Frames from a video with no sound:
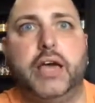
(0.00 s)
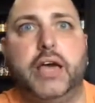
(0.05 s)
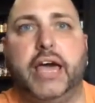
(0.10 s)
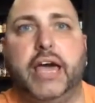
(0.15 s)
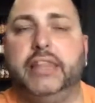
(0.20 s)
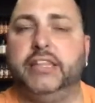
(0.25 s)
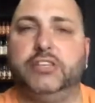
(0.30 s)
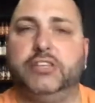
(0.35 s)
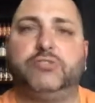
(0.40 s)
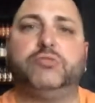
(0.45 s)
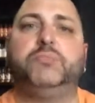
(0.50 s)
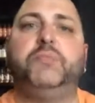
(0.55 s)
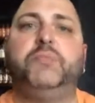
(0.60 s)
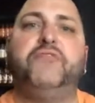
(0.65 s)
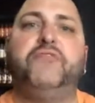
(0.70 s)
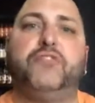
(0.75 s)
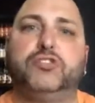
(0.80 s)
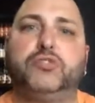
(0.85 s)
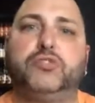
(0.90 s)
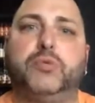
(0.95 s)
and this was
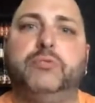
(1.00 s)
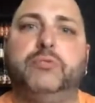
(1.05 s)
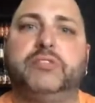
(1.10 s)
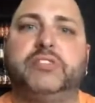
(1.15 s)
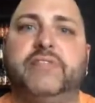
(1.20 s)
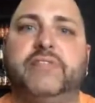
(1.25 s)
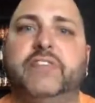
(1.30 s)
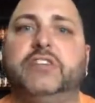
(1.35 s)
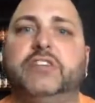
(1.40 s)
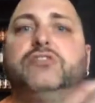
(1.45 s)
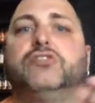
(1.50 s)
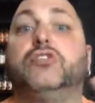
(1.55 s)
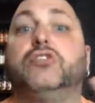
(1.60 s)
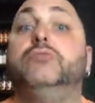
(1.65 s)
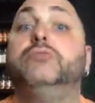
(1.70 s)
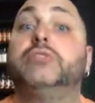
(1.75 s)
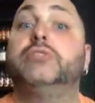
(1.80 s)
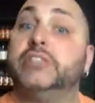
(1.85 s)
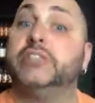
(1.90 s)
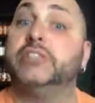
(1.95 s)
before the 21700, so he
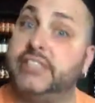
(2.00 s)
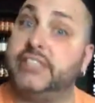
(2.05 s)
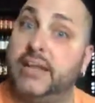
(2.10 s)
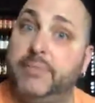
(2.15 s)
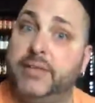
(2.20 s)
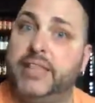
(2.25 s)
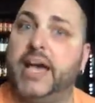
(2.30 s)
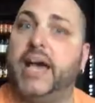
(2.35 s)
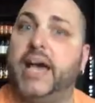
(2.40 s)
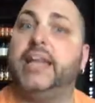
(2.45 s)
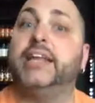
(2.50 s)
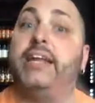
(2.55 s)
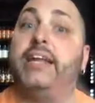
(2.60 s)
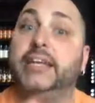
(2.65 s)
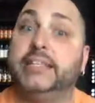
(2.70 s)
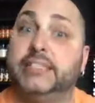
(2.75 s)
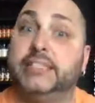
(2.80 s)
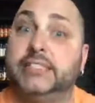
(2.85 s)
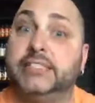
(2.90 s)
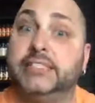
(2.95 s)
was going to send me that
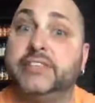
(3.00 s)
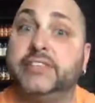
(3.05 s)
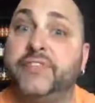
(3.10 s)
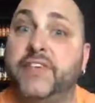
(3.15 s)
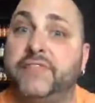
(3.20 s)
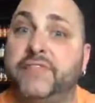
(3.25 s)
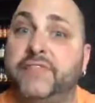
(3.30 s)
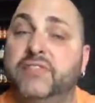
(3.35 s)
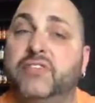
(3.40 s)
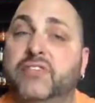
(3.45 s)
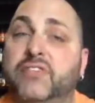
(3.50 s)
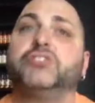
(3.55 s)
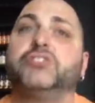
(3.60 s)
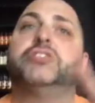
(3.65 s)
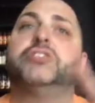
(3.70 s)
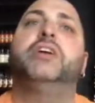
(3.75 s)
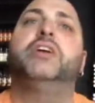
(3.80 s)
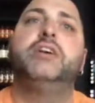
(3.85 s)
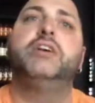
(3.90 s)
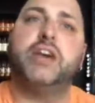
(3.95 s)
18650
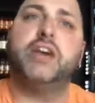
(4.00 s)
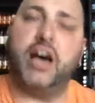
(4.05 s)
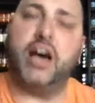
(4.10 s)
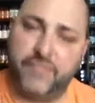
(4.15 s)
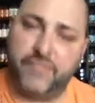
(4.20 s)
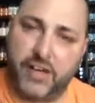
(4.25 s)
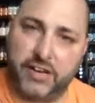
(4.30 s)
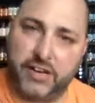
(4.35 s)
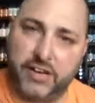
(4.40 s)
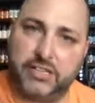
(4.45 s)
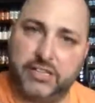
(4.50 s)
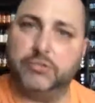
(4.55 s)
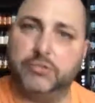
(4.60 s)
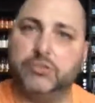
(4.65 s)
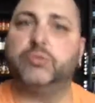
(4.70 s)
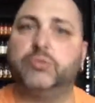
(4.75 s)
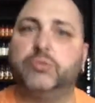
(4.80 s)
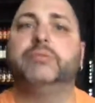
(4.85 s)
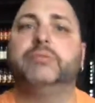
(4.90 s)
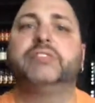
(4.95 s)
version. I found it there with
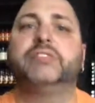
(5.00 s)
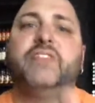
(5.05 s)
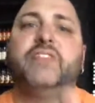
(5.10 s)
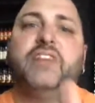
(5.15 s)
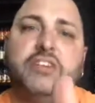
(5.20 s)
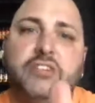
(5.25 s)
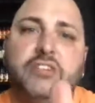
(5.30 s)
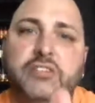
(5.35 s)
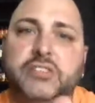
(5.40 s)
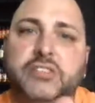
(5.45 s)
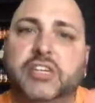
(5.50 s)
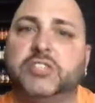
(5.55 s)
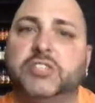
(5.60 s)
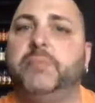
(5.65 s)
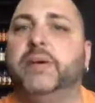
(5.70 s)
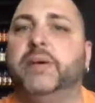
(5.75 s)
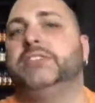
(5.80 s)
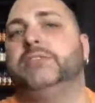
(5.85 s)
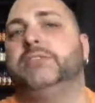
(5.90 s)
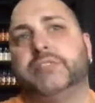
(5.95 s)
21700. Touch
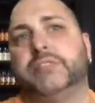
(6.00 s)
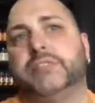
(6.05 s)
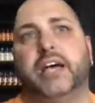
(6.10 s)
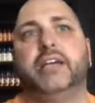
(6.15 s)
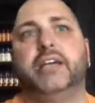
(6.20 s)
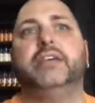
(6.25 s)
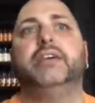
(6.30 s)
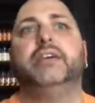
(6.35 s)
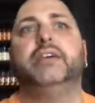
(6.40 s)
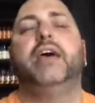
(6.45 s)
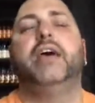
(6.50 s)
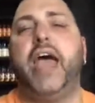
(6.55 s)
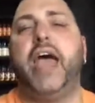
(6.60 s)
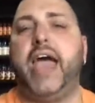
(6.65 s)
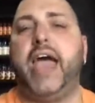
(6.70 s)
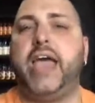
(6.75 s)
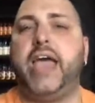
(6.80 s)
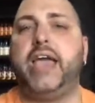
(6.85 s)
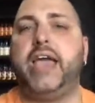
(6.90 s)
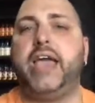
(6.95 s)
base, he was like,
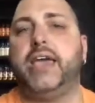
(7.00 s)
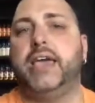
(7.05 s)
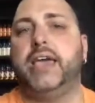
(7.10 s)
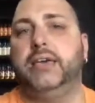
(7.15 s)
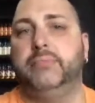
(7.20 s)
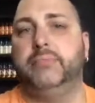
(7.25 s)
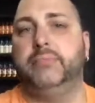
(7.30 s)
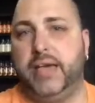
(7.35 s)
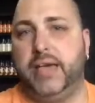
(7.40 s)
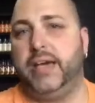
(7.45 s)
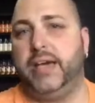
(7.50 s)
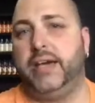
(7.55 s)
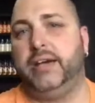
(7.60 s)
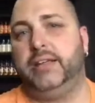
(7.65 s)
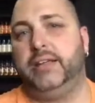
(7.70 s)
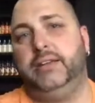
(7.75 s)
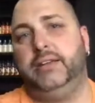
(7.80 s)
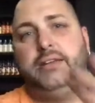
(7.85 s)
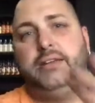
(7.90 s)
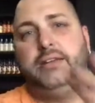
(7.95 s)
hey,
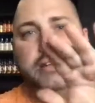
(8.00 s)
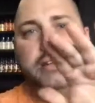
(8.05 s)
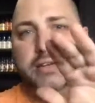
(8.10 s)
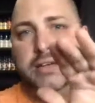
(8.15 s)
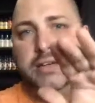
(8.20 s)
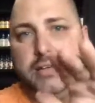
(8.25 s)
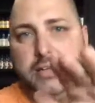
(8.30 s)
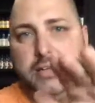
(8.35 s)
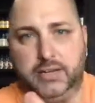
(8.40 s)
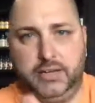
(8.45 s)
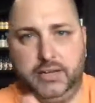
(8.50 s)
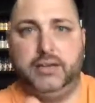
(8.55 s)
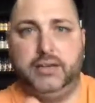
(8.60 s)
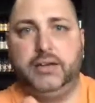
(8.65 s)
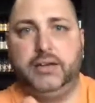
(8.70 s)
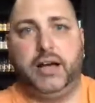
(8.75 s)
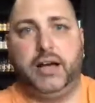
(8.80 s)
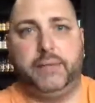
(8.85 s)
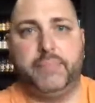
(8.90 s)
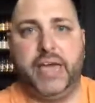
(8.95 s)
man,
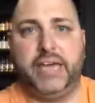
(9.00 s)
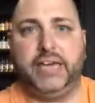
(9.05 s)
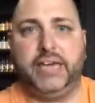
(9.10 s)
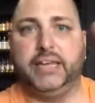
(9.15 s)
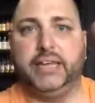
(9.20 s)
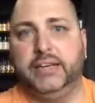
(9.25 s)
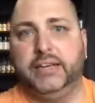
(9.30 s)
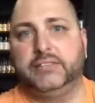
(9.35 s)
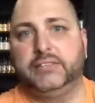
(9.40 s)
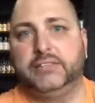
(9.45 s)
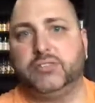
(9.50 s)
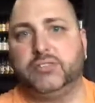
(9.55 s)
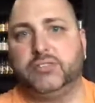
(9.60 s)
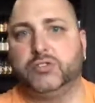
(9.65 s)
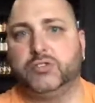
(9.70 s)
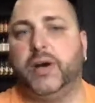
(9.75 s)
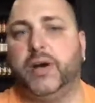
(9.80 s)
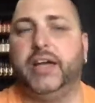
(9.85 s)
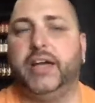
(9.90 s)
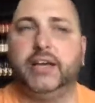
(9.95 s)
I'm making it. It's on its
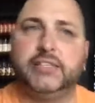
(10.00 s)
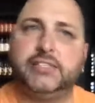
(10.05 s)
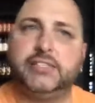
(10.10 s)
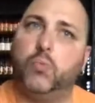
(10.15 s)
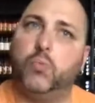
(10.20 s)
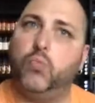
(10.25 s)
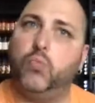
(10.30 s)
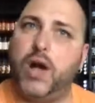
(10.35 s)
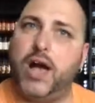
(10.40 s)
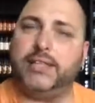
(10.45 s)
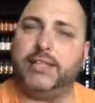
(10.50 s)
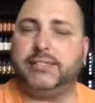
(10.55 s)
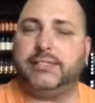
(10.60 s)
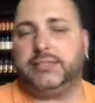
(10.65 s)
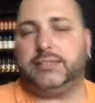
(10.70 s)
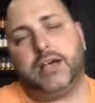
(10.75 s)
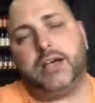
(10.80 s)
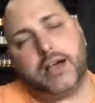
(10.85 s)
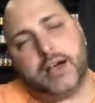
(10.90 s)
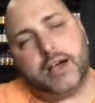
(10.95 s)
way. So, what?
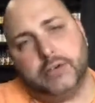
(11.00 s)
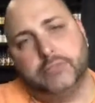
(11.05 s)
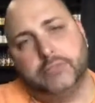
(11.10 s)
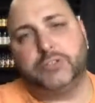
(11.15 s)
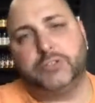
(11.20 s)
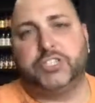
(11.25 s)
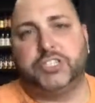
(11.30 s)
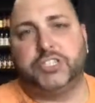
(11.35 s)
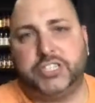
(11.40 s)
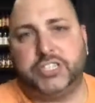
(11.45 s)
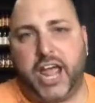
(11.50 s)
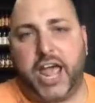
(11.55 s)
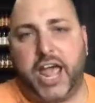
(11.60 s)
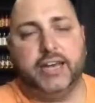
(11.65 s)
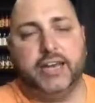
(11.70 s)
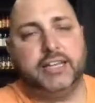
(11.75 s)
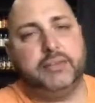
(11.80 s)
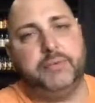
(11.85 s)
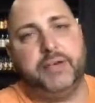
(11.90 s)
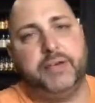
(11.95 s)
Oh, shit.
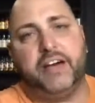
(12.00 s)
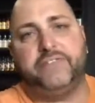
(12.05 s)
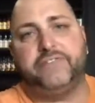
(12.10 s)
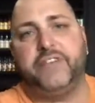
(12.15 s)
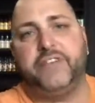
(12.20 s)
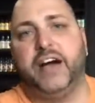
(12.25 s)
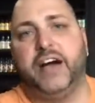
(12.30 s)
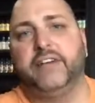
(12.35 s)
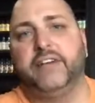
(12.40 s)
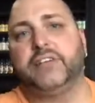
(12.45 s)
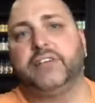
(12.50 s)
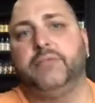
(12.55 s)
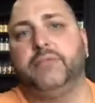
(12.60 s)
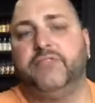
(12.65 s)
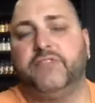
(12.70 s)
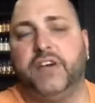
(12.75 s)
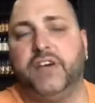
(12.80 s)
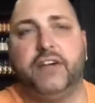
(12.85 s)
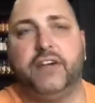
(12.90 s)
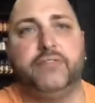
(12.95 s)
Give me that five. Give me
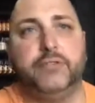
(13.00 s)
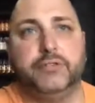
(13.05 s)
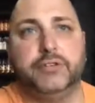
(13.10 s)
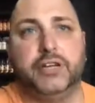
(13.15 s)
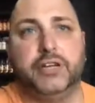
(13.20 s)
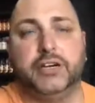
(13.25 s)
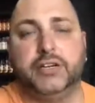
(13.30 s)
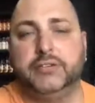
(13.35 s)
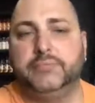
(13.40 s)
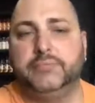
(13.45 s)
five. We were done.